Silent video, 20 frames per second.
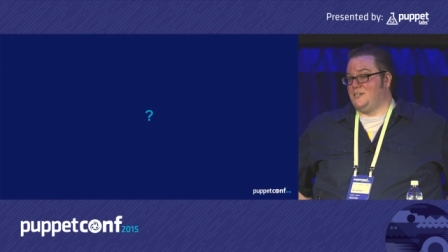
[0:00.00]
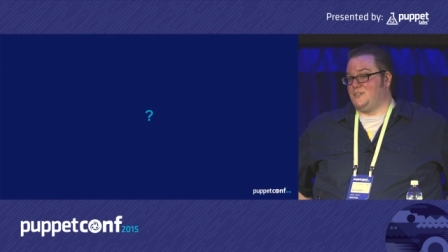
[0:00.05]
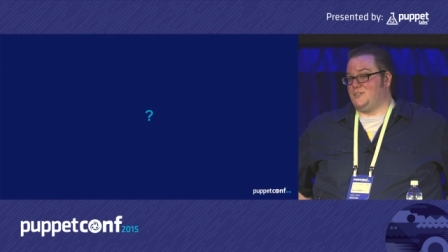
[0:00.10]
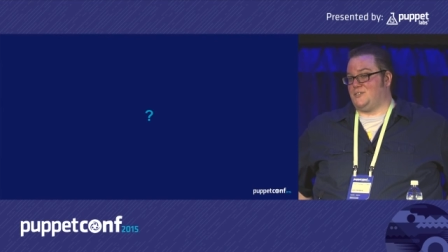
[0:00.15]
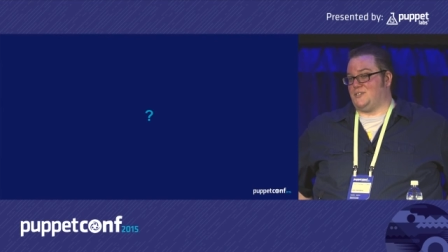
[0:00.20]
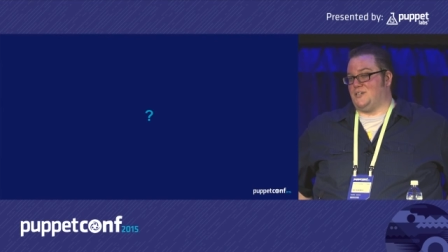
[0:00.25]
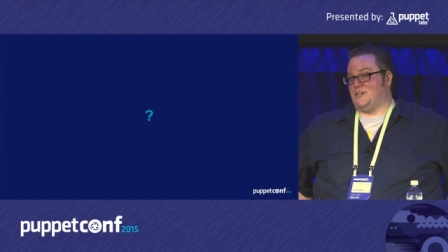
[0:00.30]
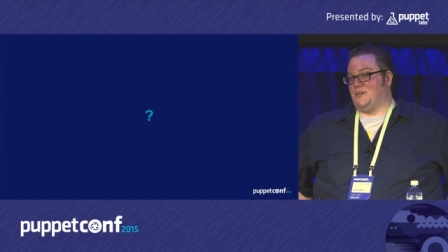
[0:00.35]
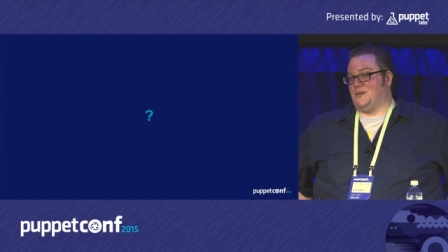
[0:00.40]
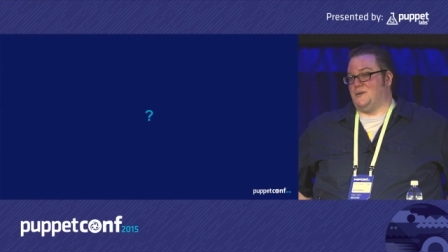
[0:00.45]

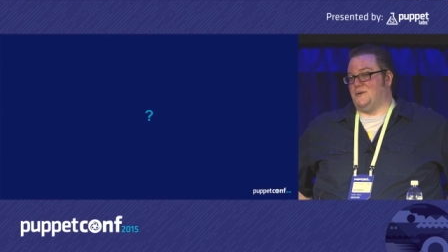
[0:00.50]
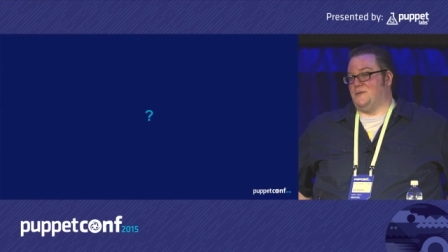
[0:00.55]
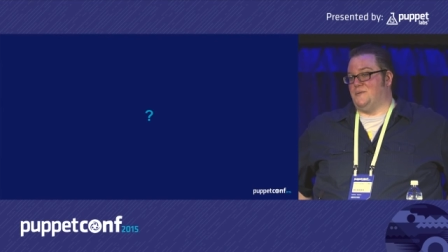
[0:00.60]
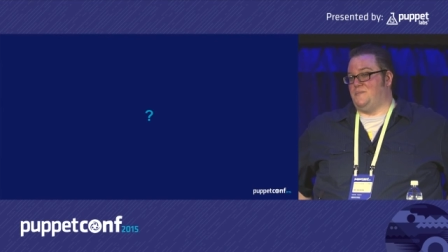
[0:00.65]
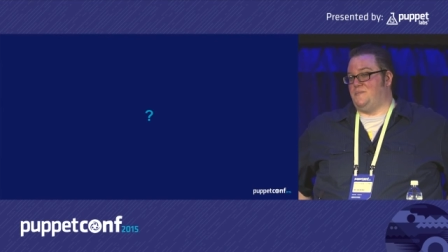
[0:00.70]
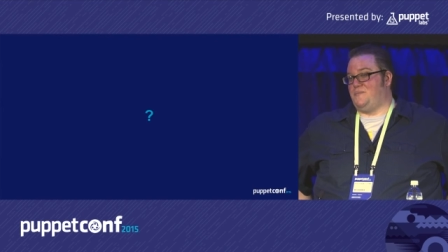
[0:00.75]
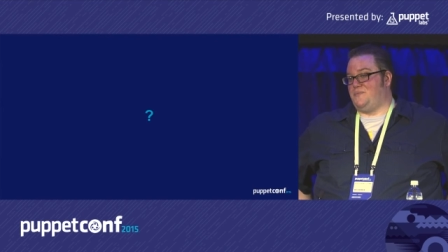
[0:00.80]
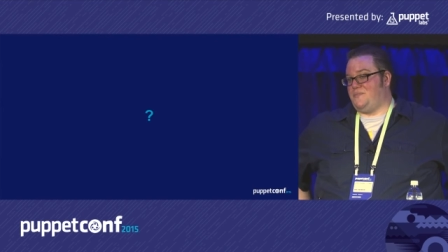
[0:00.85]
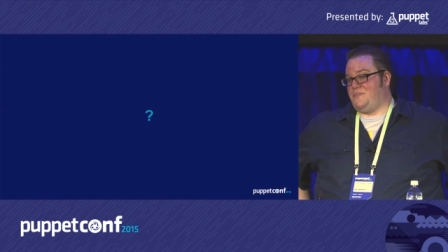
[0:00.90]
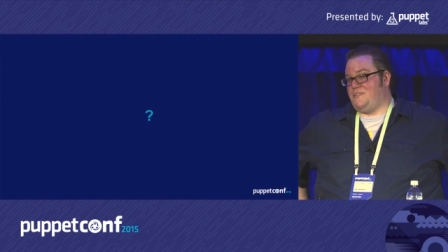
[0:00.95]

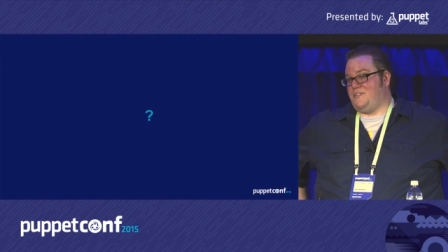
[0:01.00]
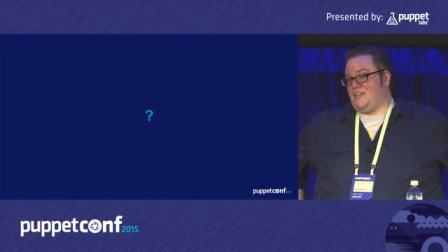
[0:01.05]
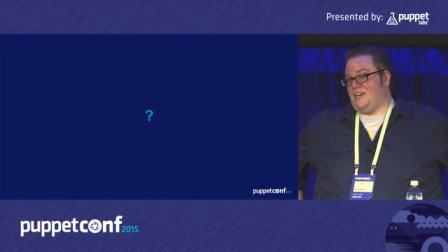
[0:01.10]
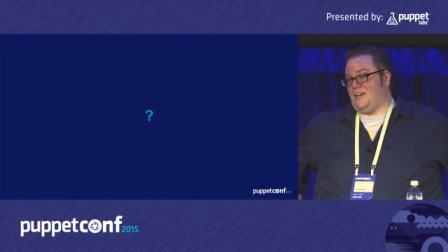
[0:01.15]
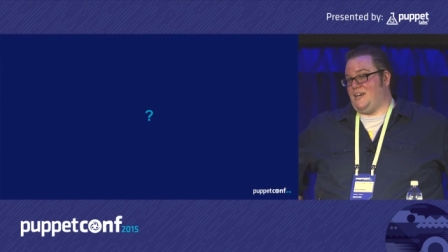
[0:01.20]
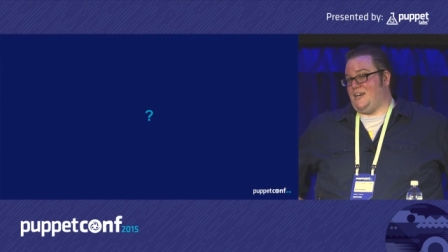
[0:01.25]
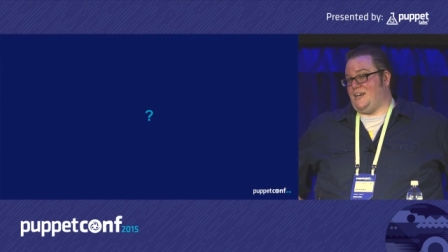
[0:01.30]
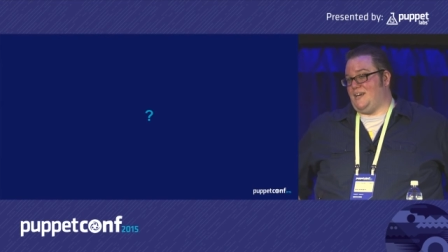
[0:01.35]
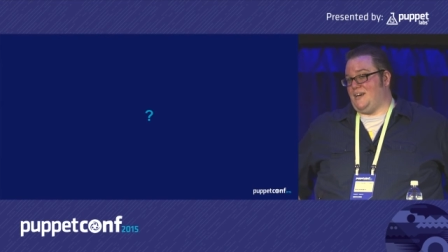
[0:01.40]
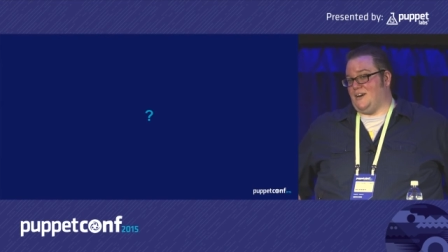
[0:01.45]
So
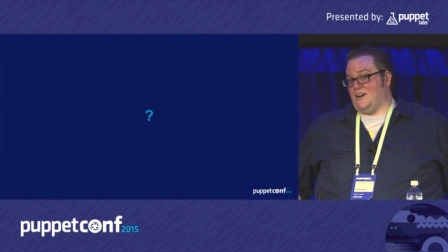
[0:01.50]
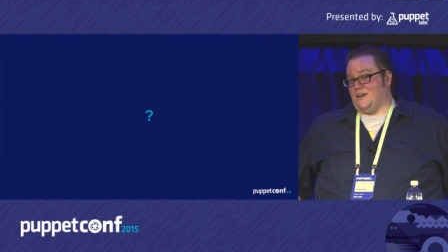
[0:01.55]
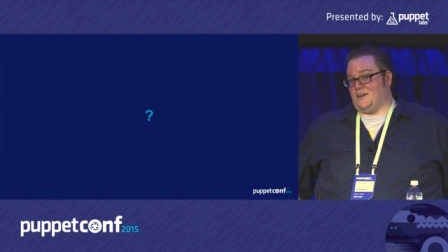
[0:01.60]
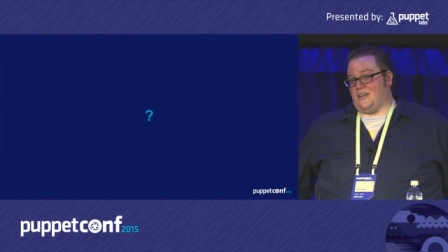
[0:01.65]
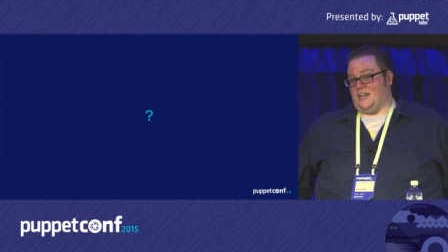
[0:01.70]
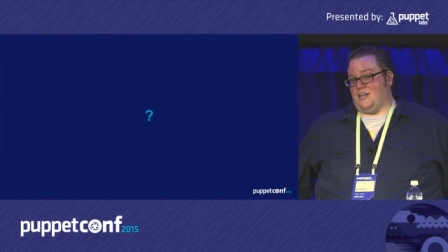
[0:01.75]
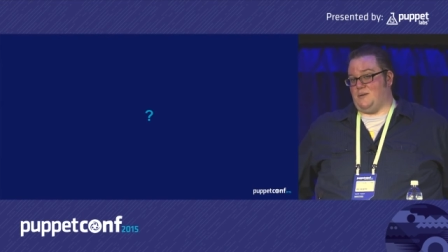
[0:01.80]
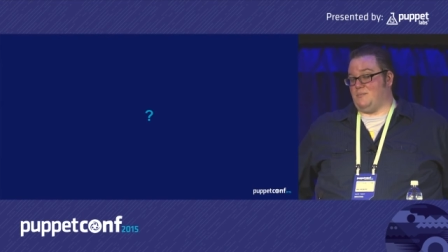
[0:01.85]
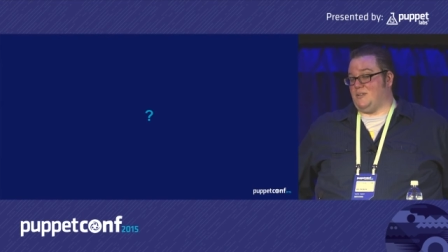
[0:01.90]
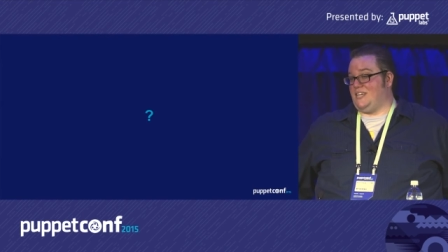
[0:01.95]
they are
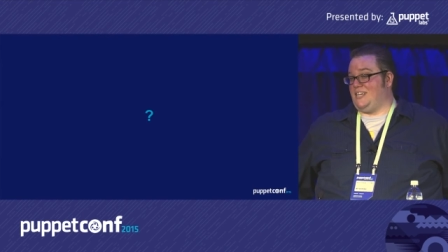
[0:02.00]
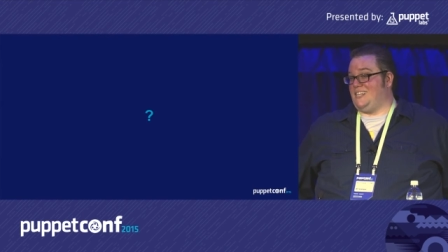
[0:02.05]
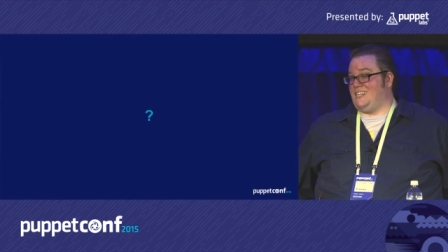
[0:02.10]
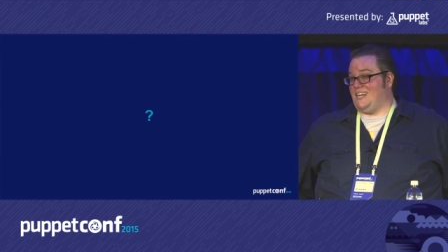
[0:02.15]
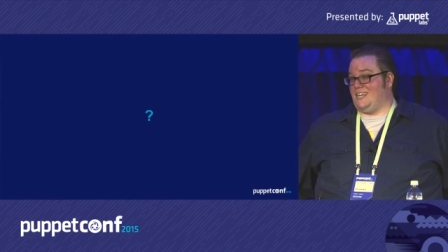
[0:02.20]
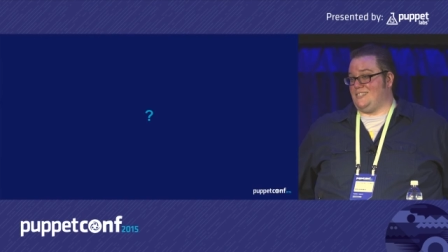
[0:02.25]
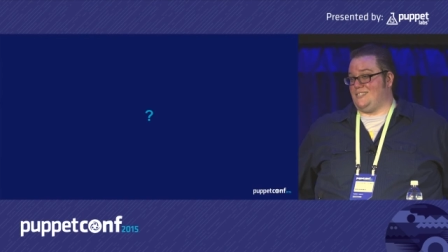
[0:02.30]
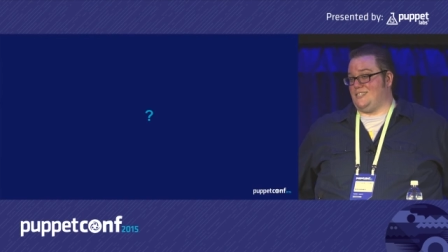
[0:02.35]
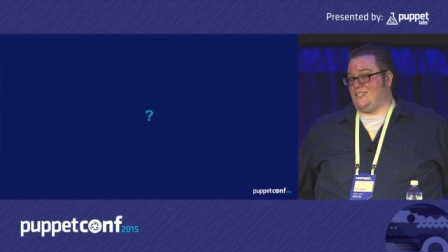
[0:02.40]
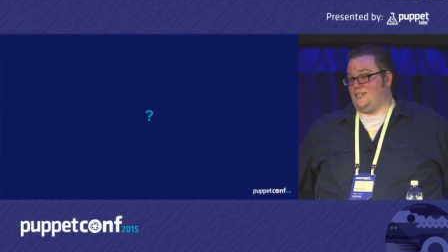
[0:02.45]
kind of playing
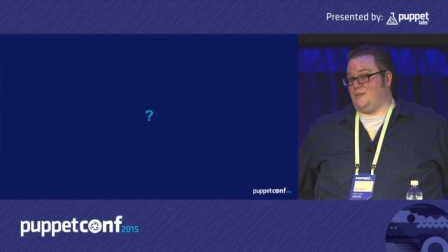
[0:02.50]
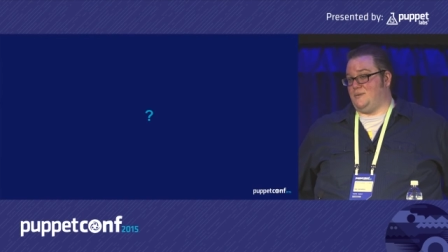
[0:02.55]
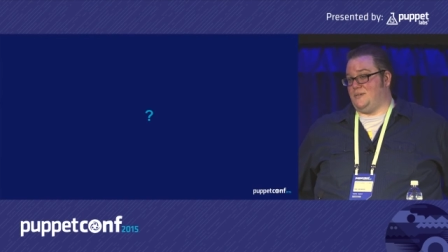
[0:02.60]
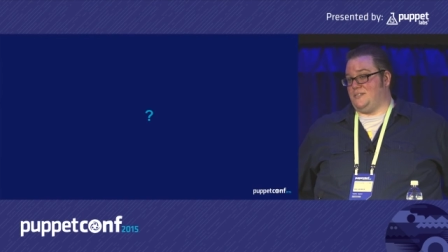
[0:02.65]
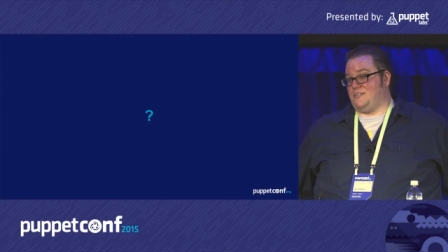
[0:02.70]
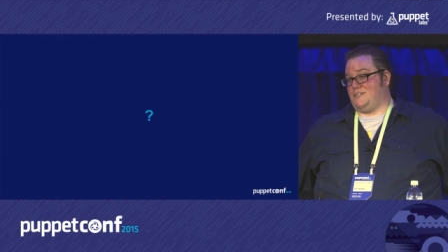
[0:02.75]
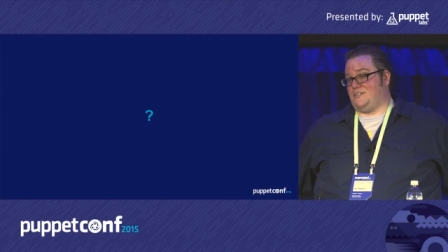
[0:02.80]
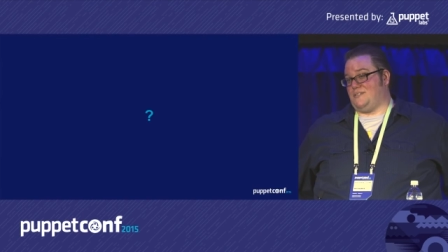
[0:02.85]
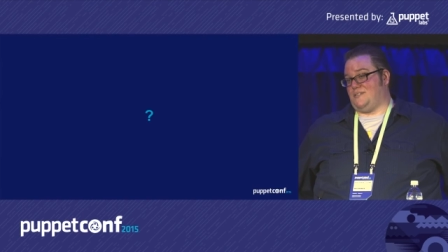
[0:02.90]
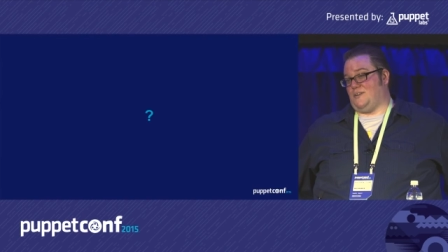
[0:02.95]
nicely
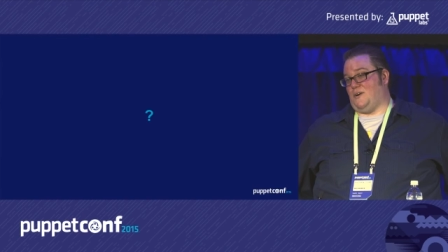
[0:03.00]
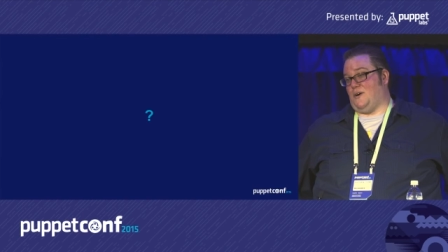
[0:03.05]
with